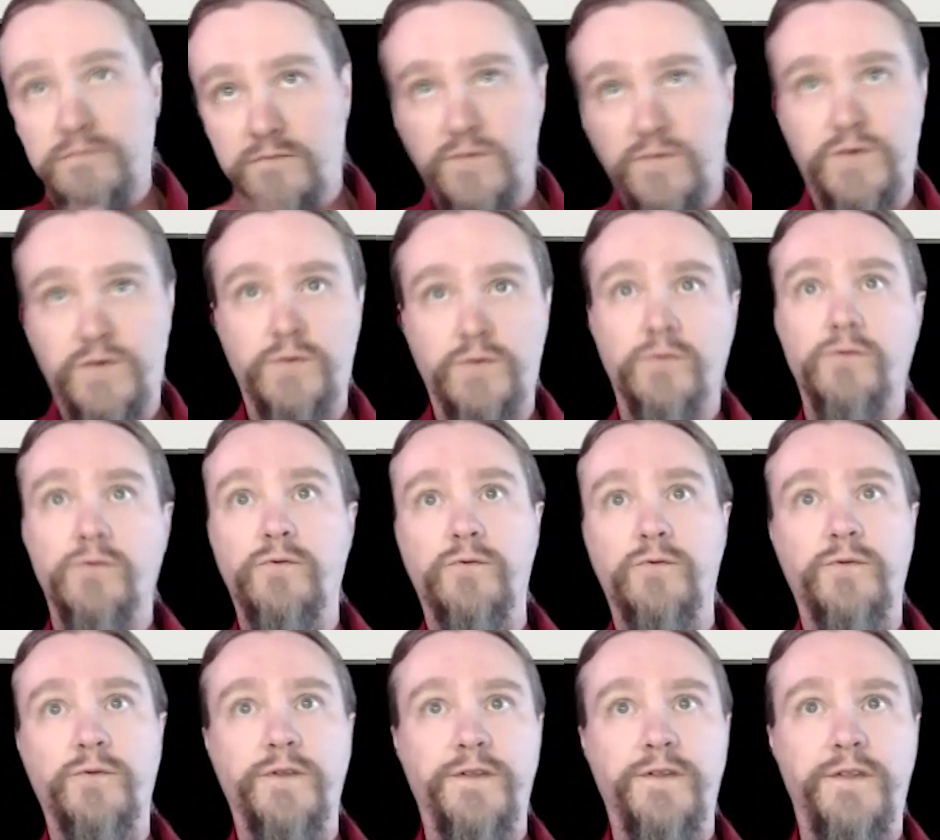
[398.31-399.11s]

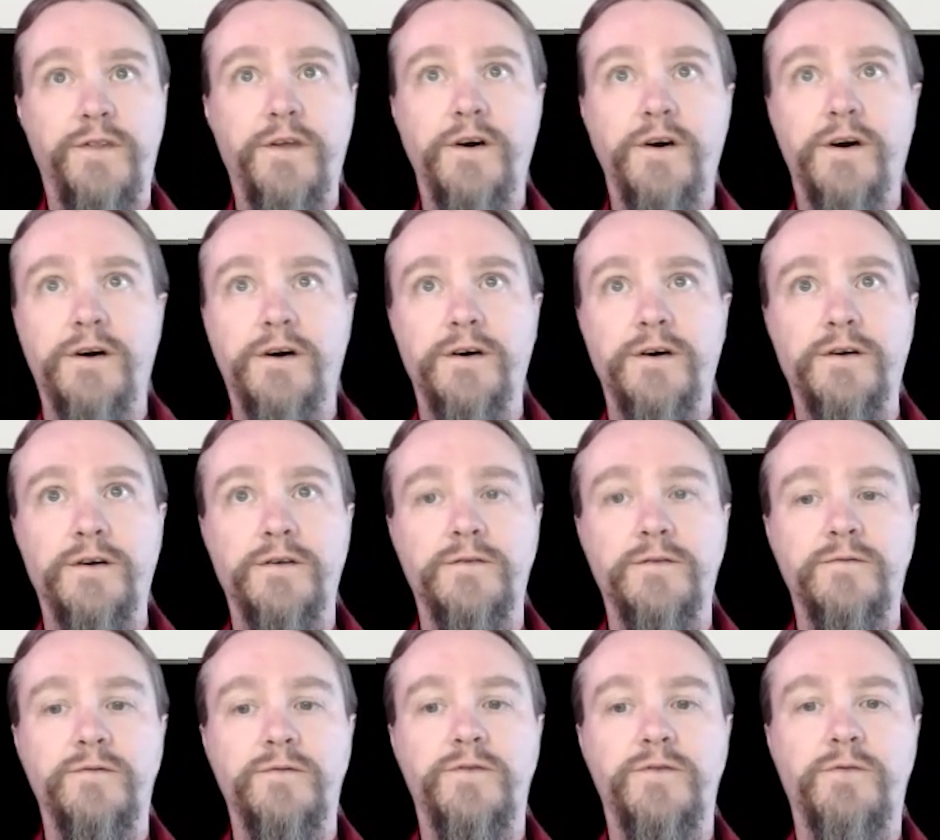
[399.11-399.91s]
through
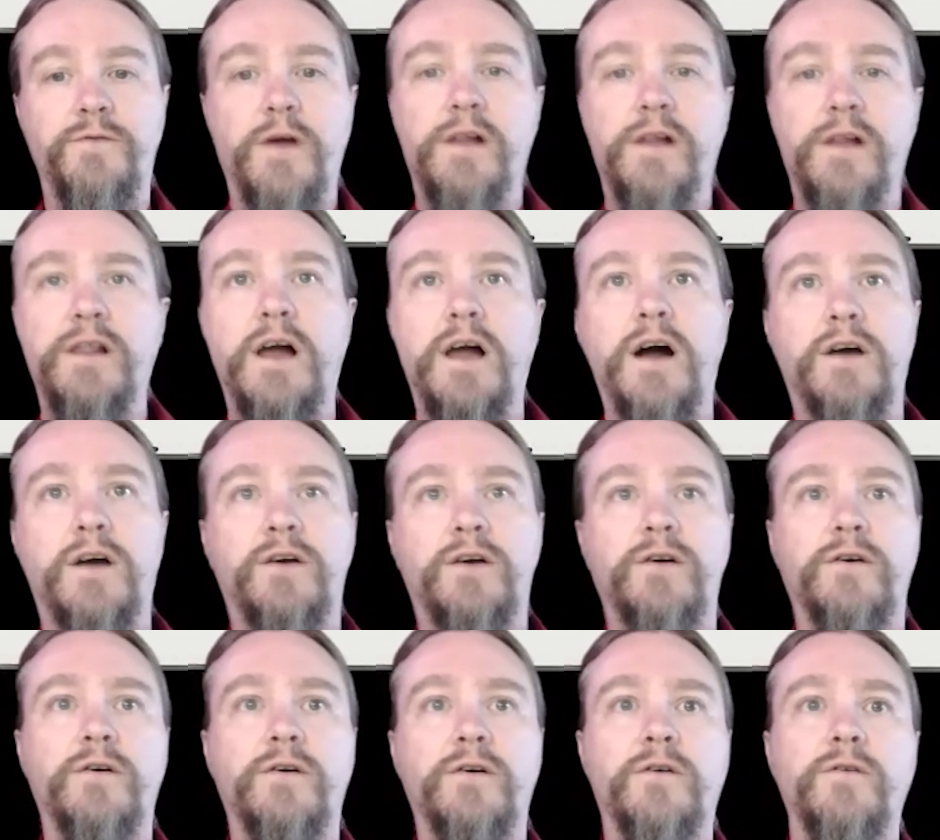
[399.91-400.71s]
the
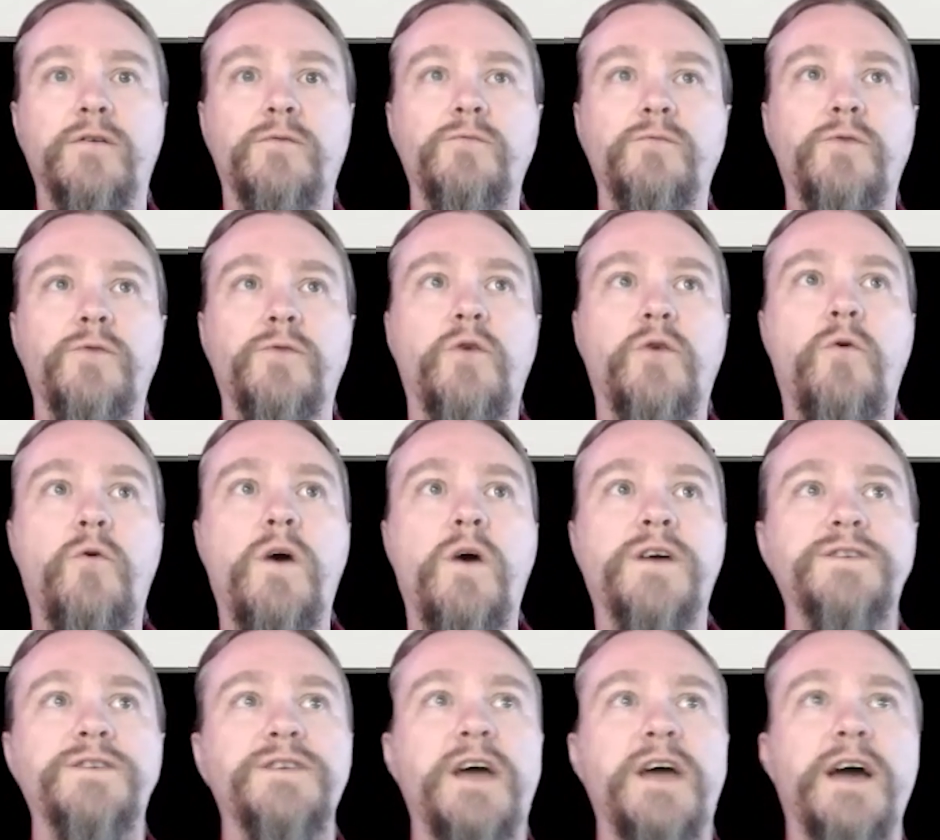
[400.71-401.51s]
ThreatLocker
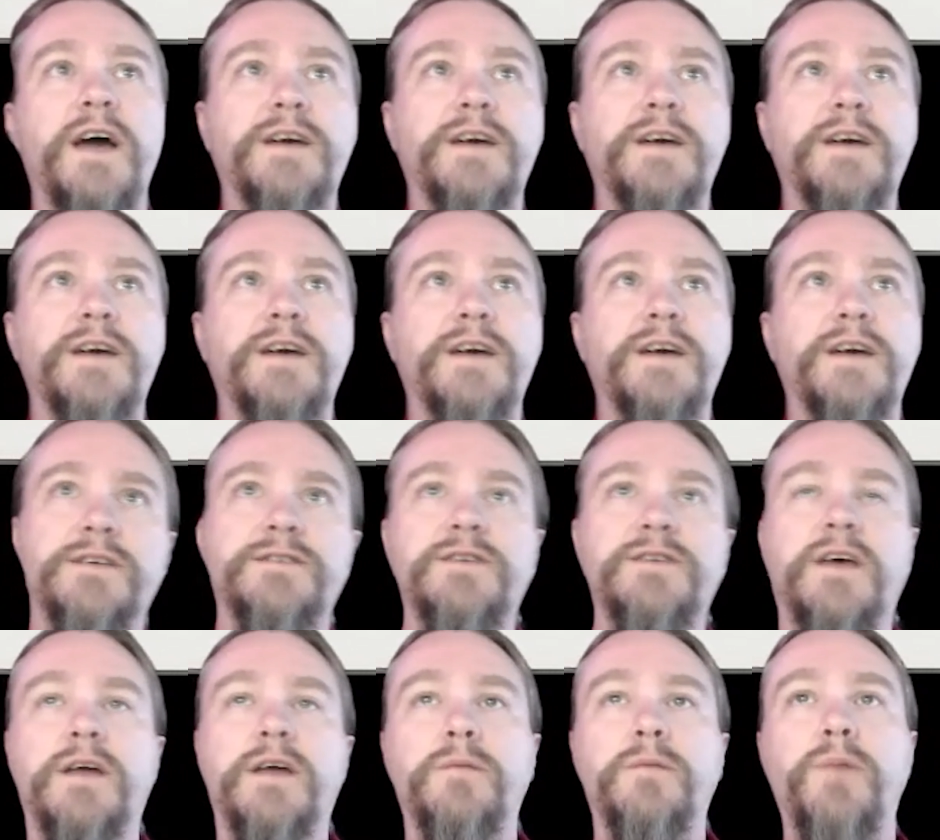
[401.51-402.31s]
request
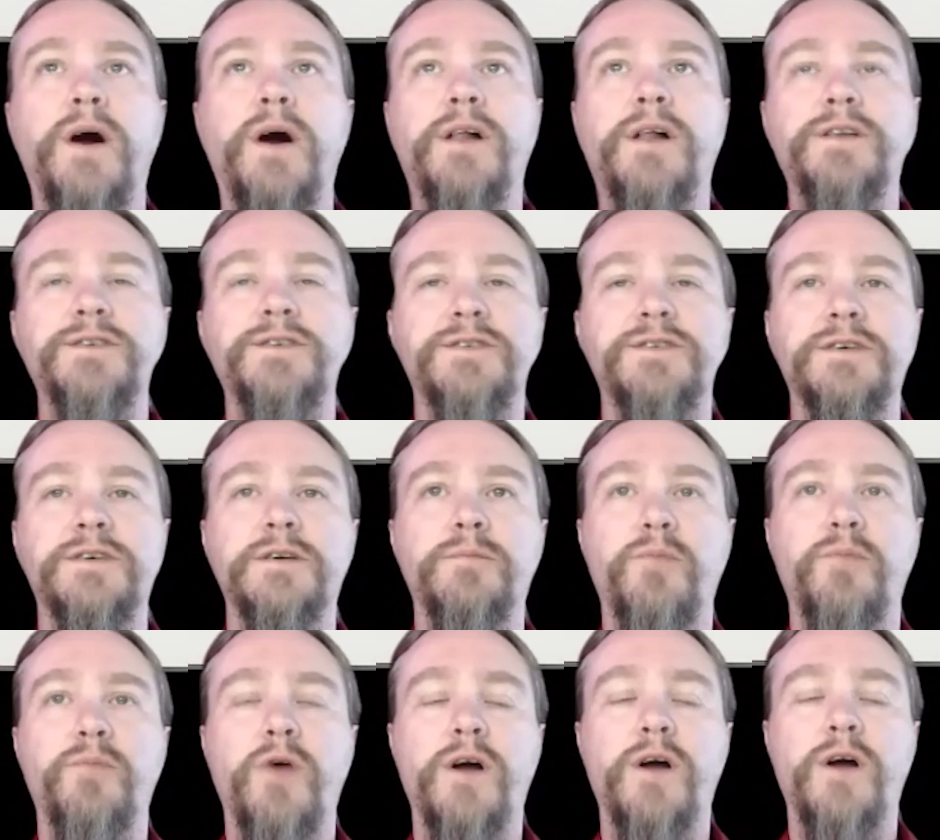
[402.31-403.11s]
access and policy
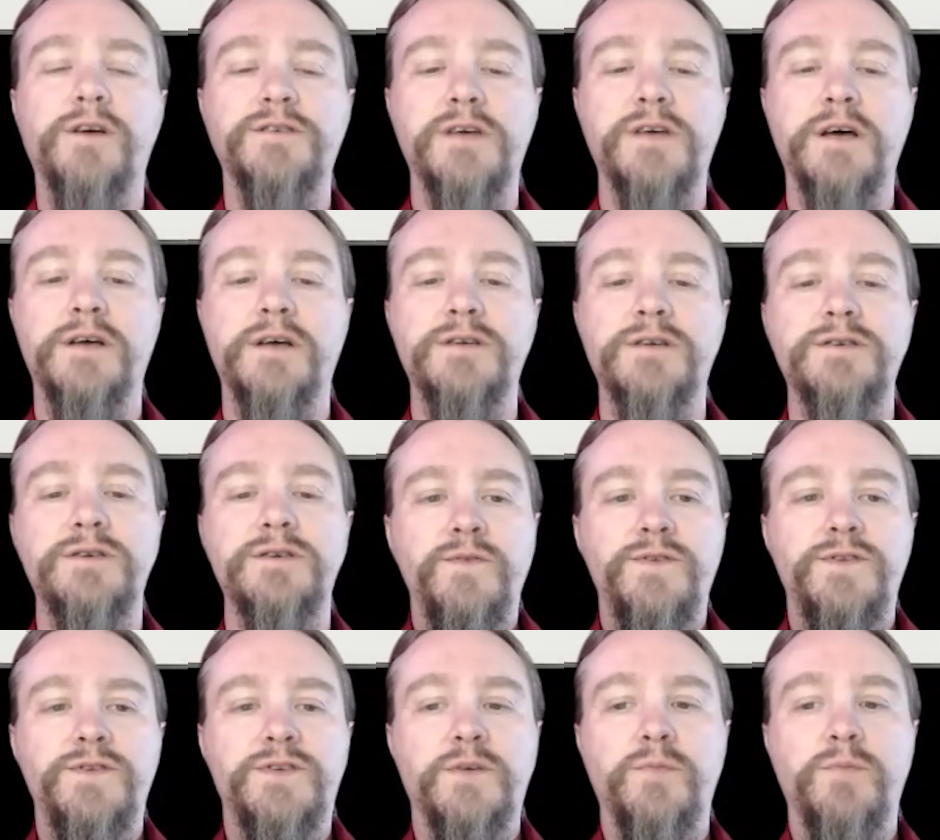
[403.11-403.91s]
process
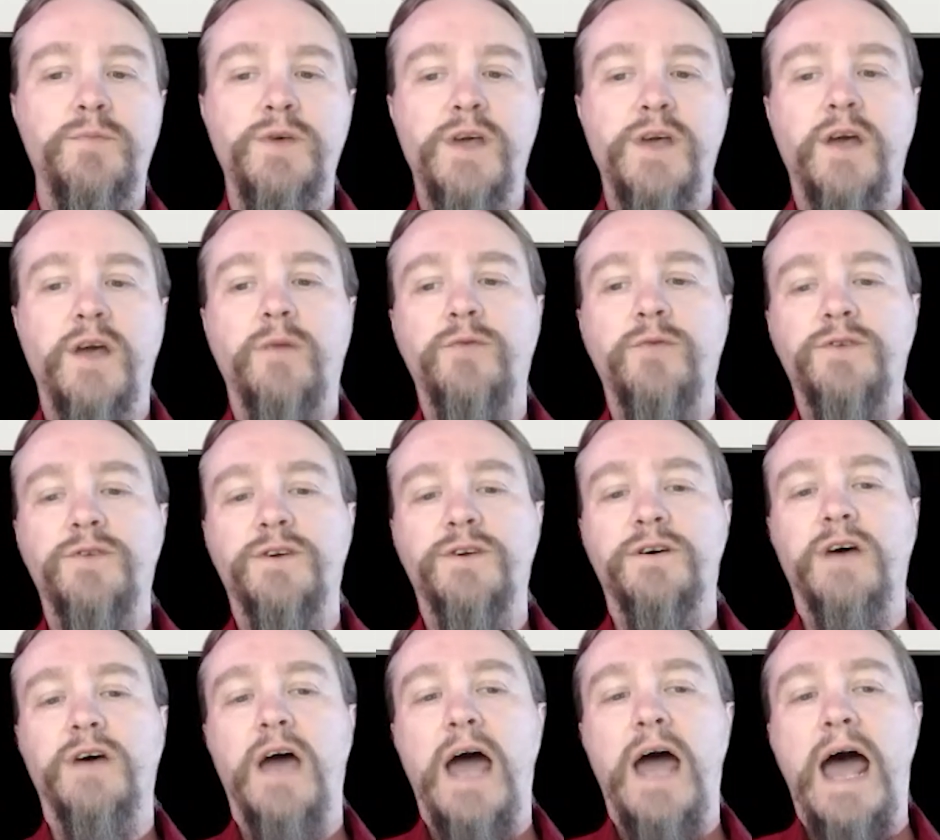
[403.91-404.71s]
to be able
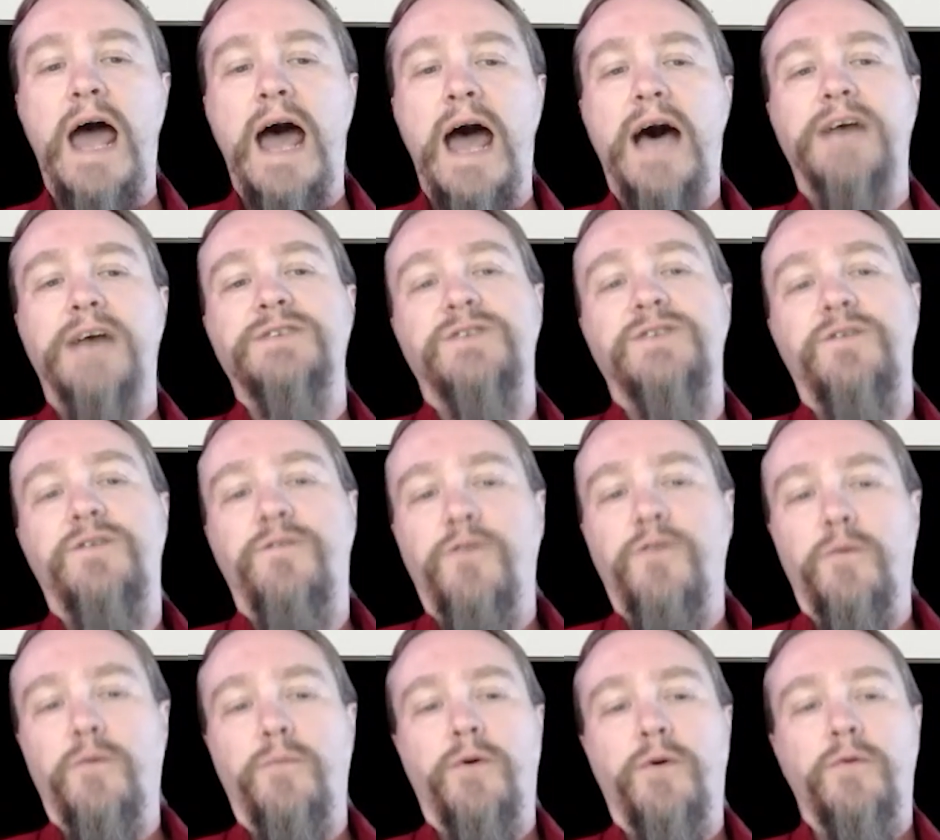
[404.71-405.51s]
to ask
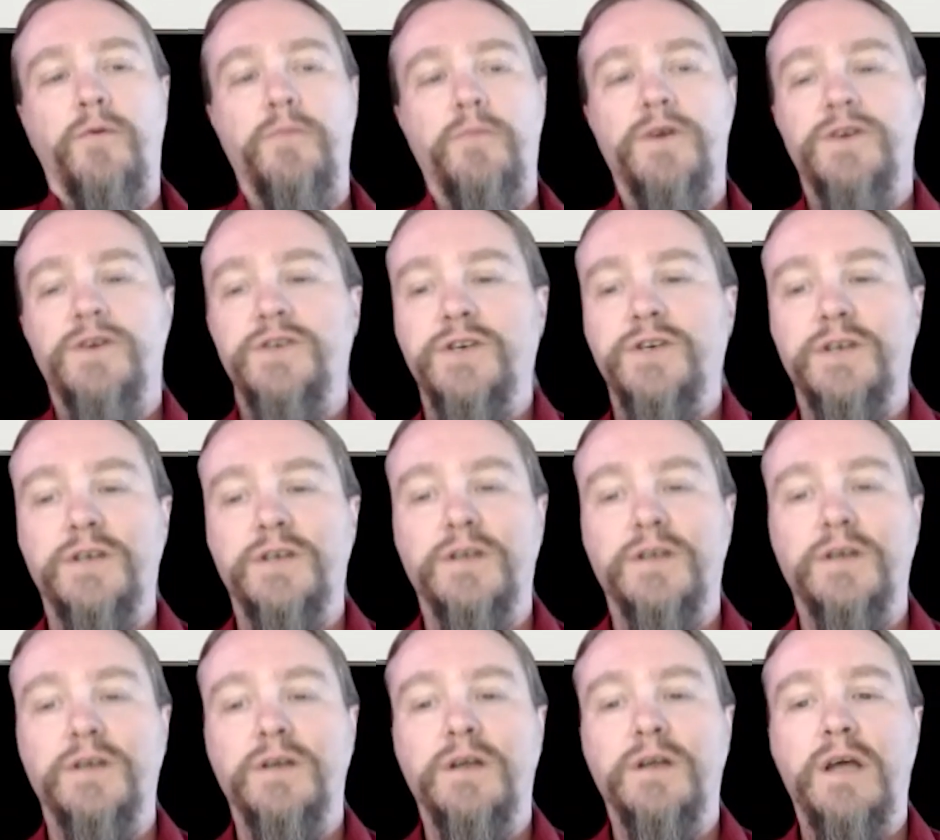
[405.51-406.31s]
for
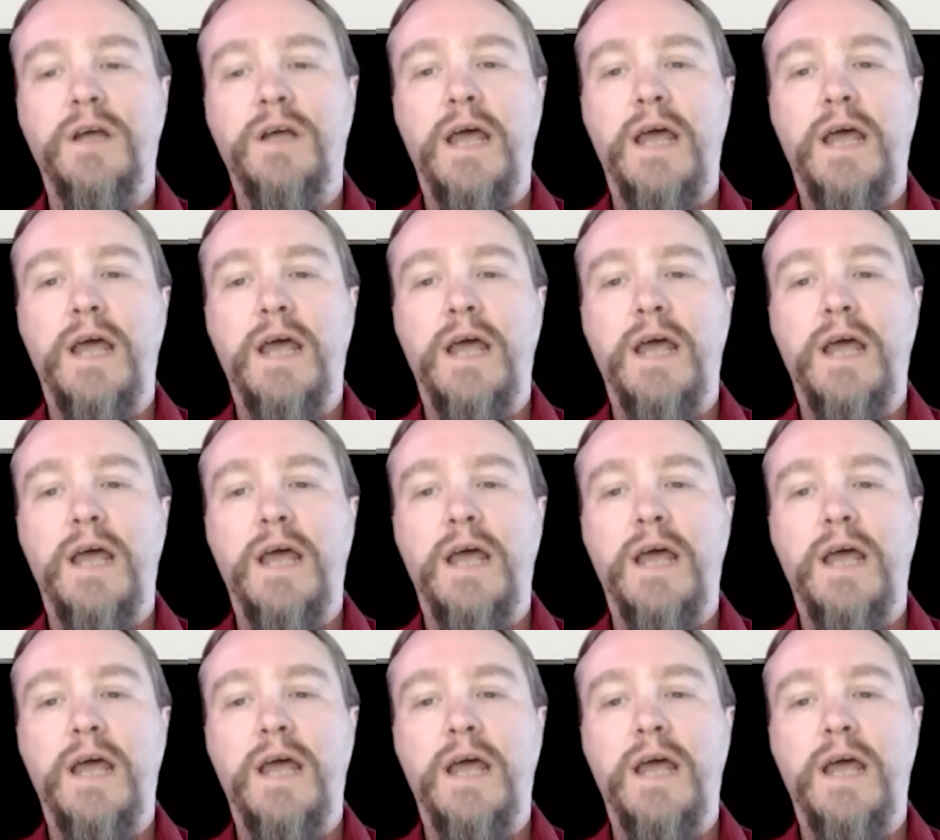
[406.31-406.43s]
permission,